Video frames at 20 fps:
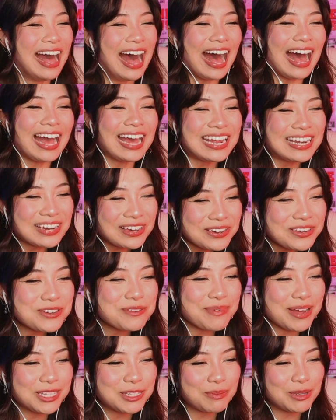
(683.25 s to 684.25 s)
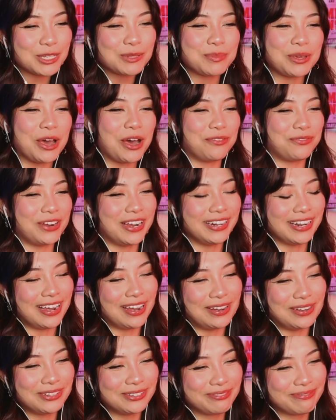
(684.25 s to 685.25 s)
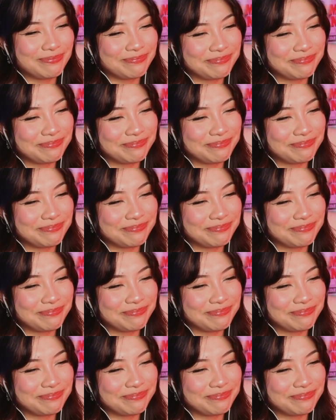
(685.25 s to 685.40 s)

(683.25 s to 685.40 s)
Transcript: I know you're about to piss me off right now.